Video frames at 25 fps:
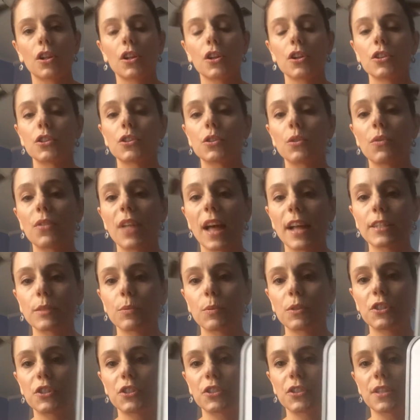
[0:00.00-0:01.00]
So that's
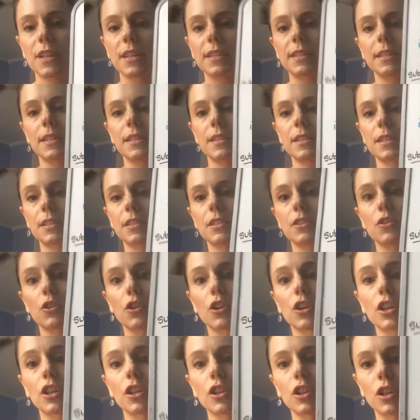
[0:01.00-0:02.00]
what your sentences are
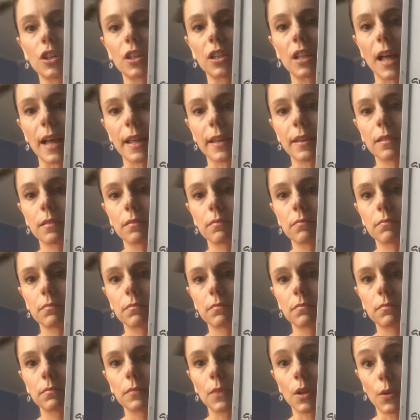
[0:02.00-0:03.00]
going to look like,
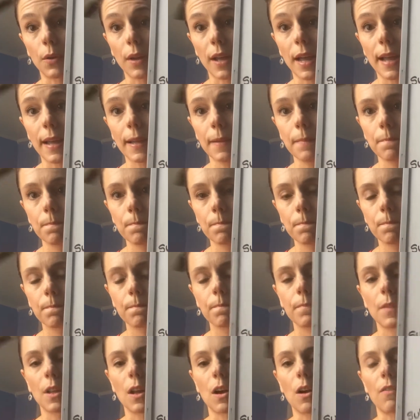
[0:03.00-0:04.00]
okay?
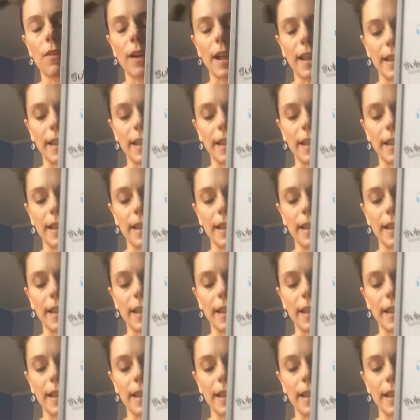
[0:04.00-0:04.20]
All right,